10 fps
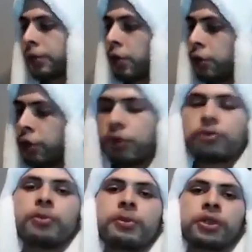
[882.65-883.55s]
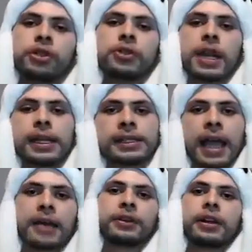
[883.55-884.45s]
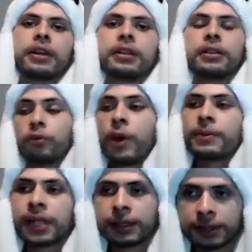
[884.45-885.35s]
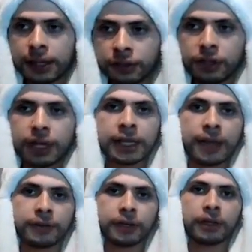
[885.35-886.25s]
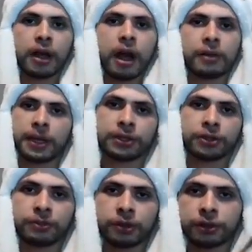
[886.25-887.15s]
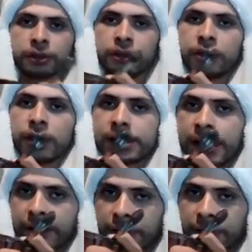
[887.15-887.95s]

Do you guys have a website designer? Do you guys have a automation person? Do you guys have a,